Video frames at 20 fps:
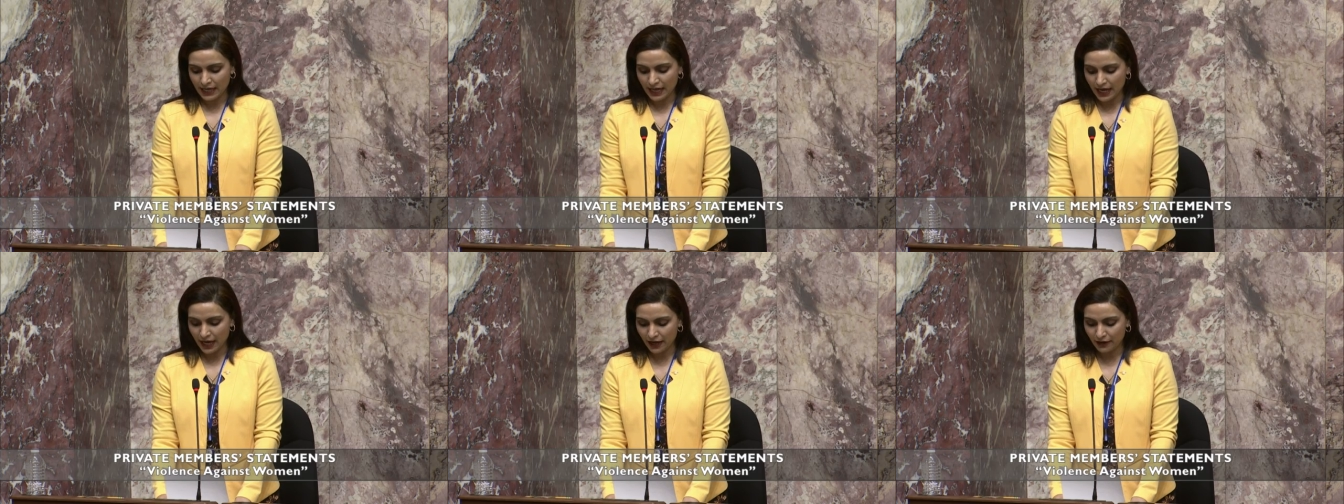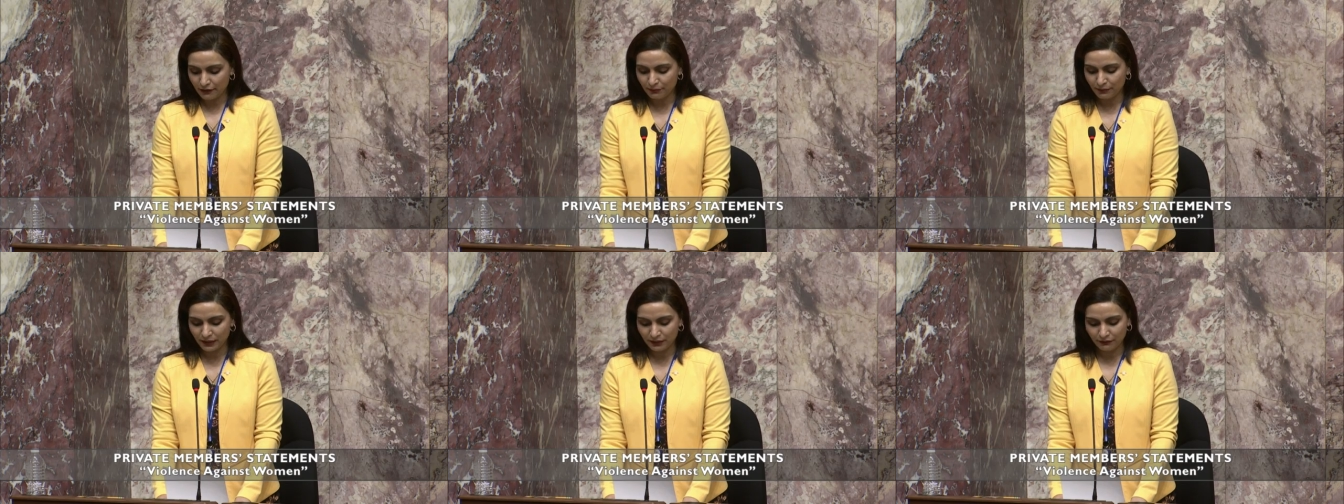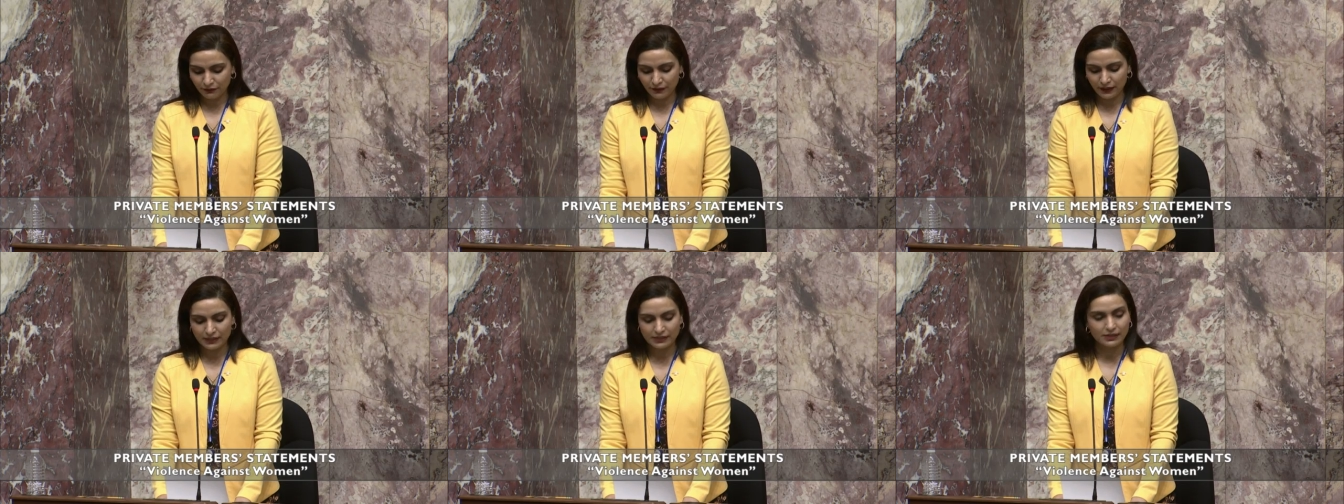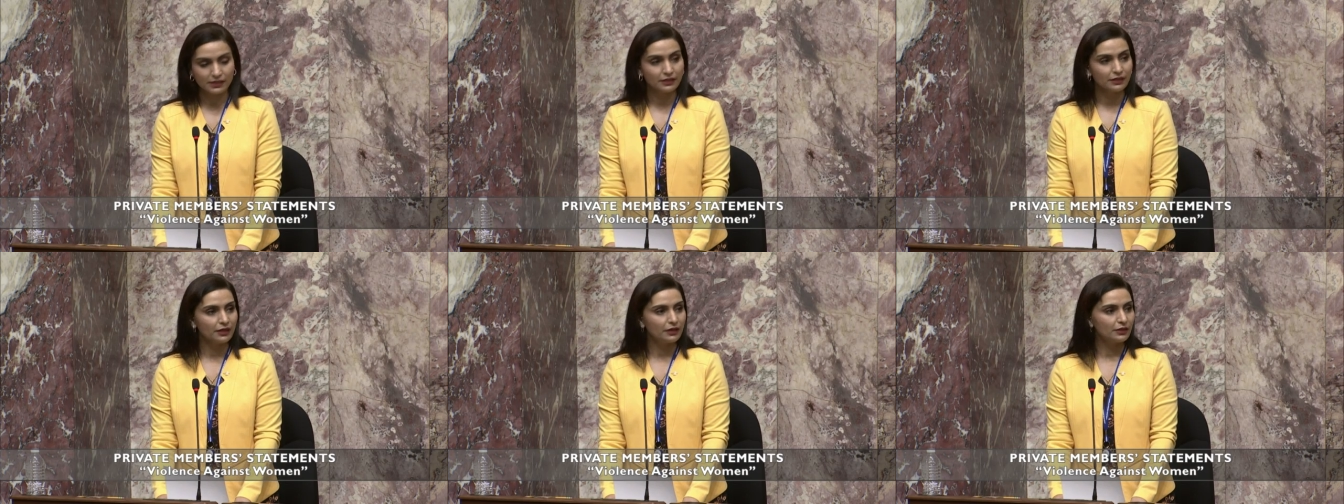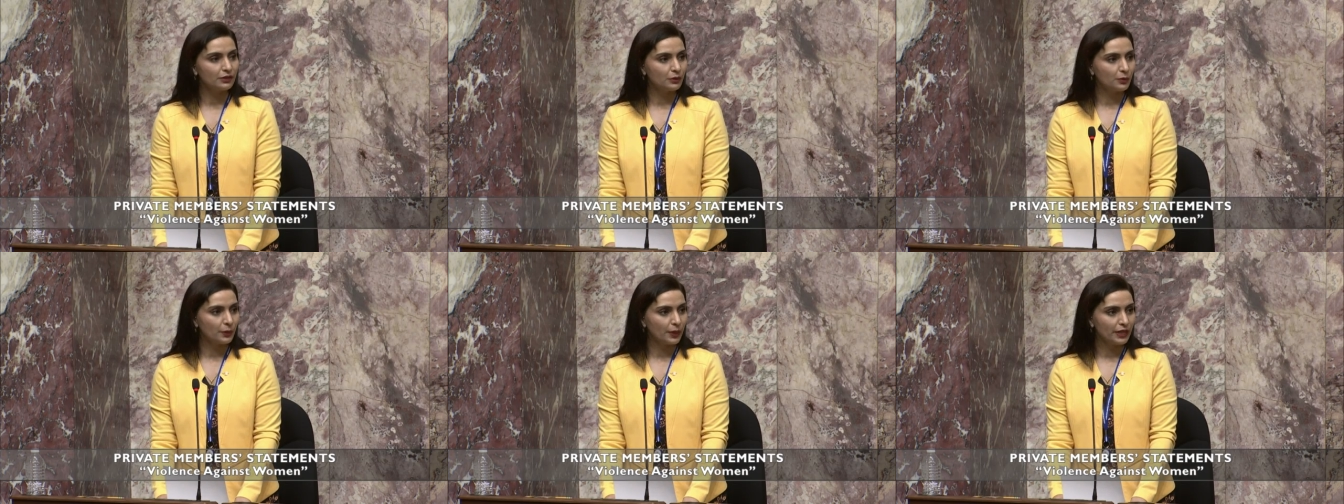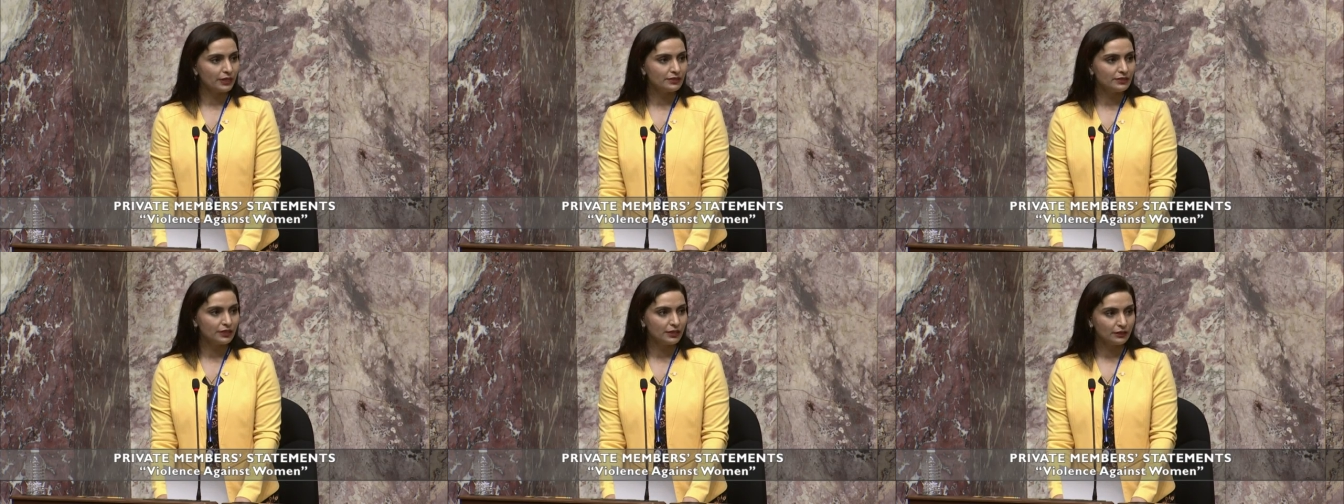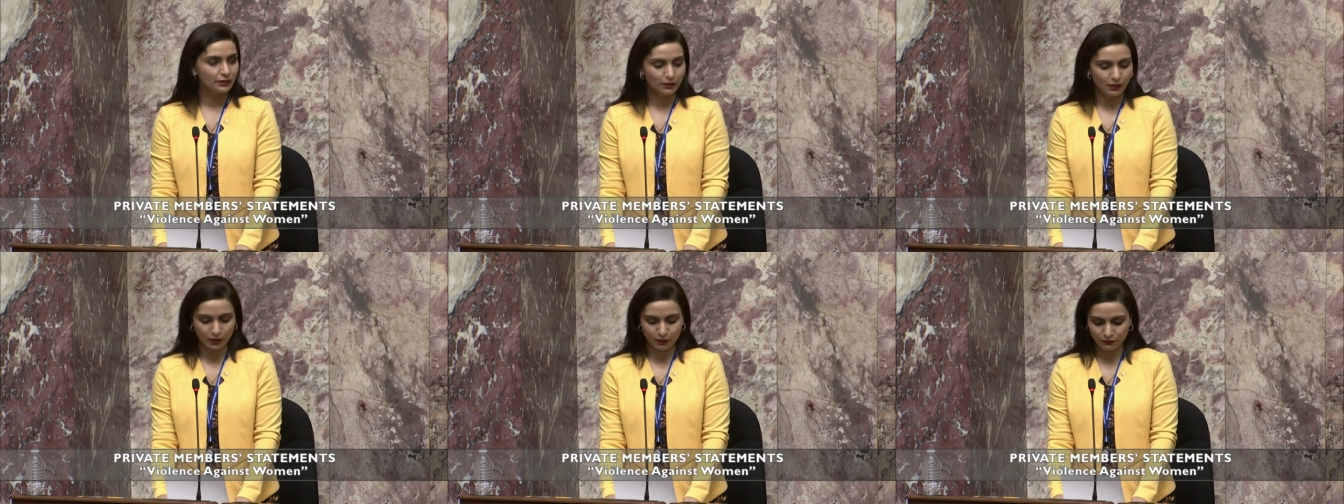have been facing a great
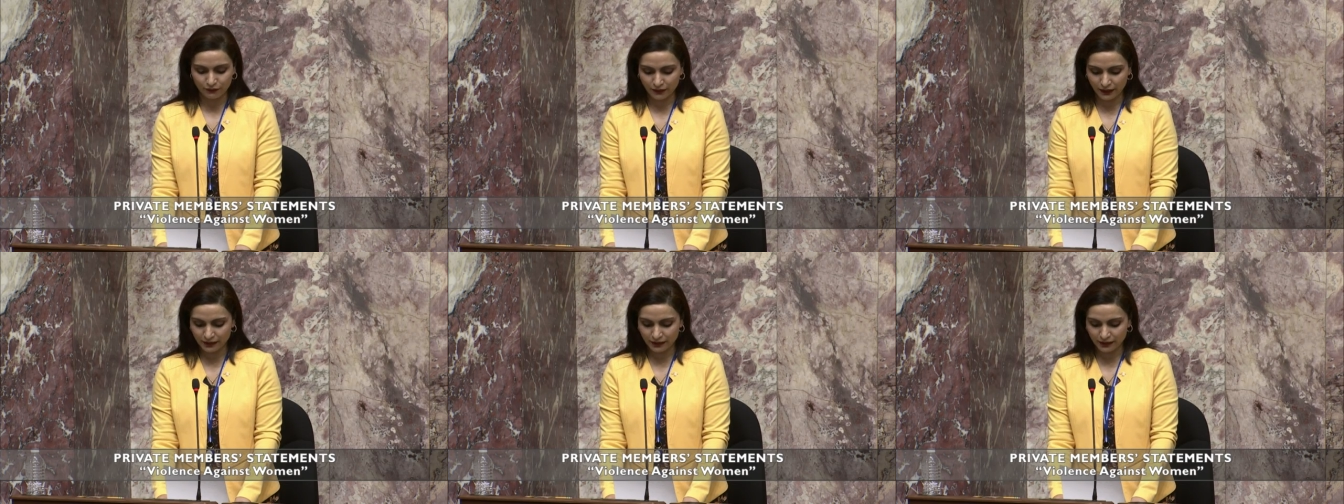deal of